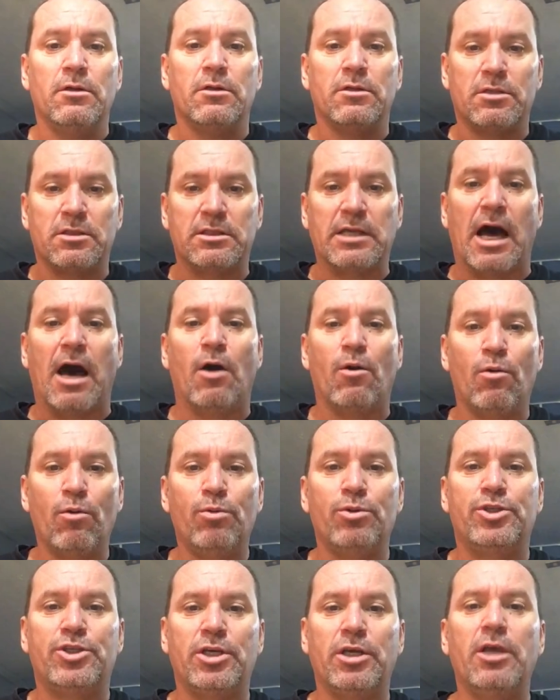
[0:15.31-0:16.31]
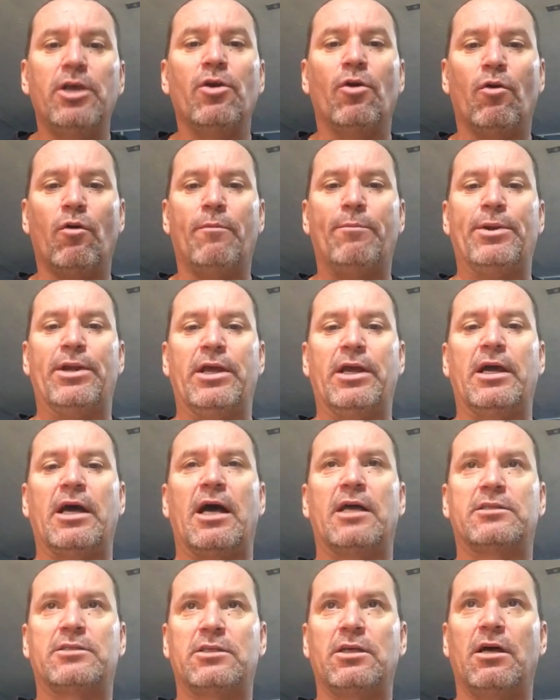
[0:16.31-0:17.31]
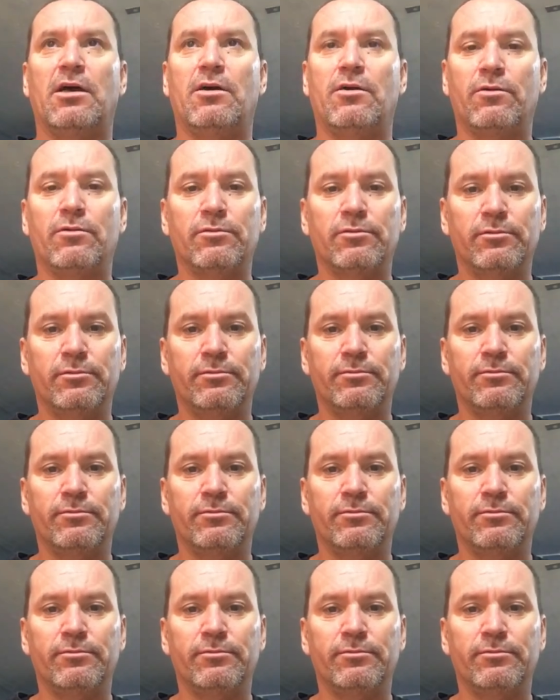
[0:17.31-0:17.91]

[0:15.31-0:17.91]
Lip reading: saúde e obrigação.